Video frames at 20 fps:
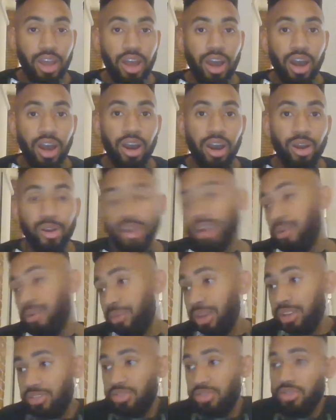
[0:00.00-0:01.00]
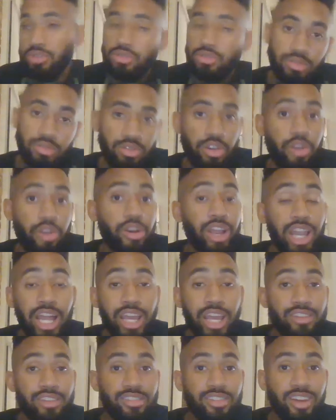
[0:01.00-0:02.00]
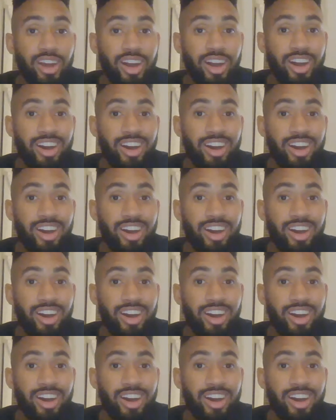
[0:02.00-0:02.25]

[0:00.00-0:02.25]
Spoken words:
or coming into your client's